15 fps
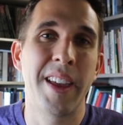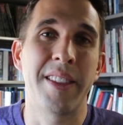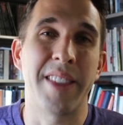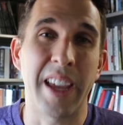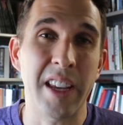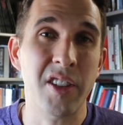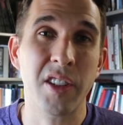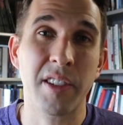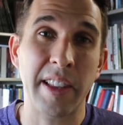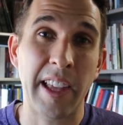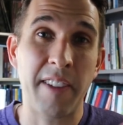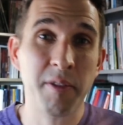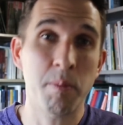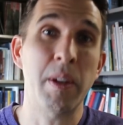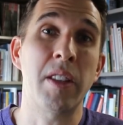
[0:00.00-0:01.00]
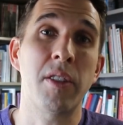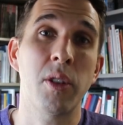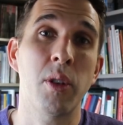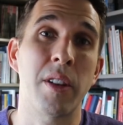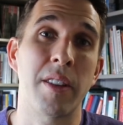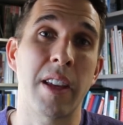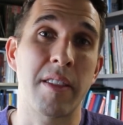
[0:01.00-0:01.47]
they just left me
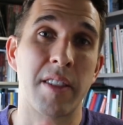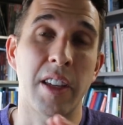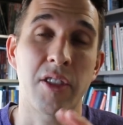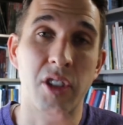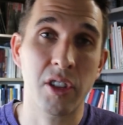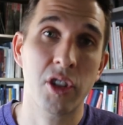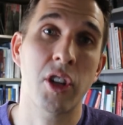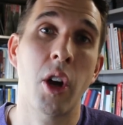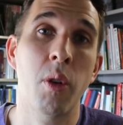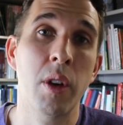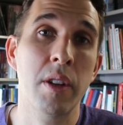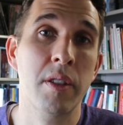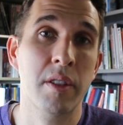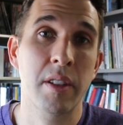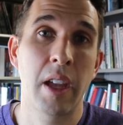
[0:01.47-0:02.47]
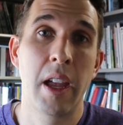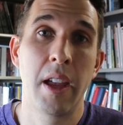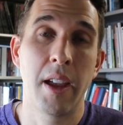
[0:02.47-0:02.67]
to it. They said, just show us